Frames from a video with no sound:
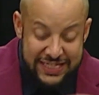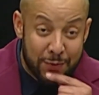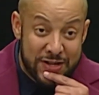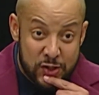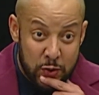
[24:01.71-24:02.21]
I
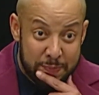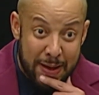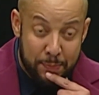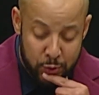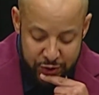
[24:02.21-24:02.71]
went to in
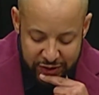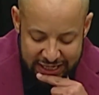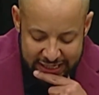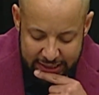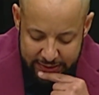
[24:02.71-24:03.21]
Papua New
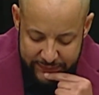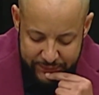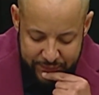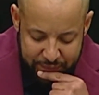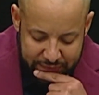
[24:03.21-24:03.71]
Guinea?
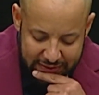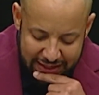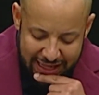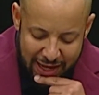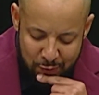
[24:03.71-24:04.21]

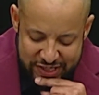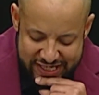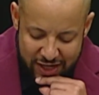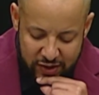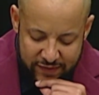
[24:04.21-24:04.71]
I wish
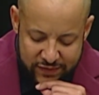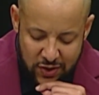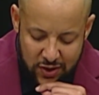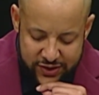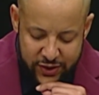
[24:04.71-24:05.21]
I could have
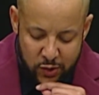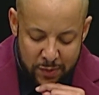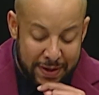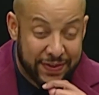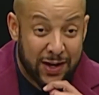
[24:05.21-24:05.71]
talked to you
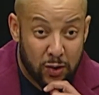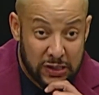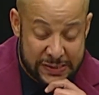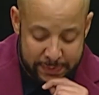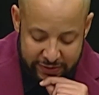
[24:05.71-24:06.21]
about that whole
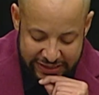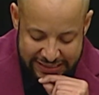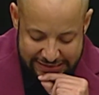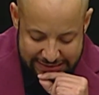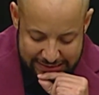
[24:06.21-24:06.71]

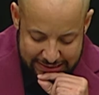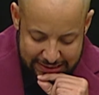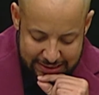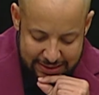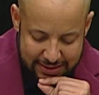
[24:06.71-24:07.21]
experience.
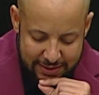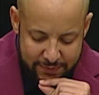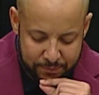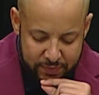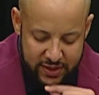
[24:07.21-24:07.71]

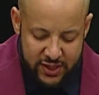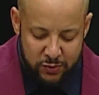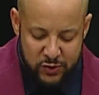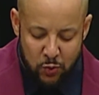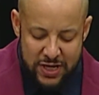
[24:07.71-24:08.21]
There
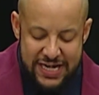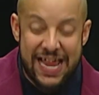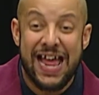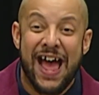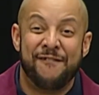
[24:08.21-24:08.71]
was one
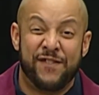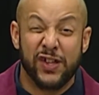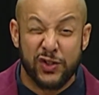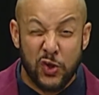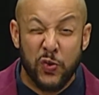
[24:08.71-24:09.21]
day I
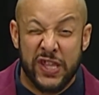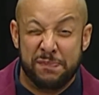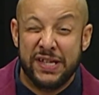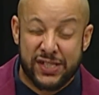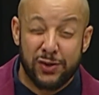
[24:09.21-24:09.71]
felt you with
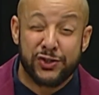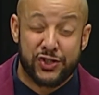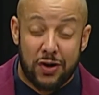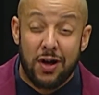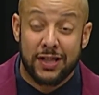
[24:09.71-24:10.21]
me so
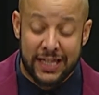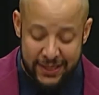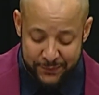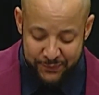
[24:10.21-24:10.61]
strongly.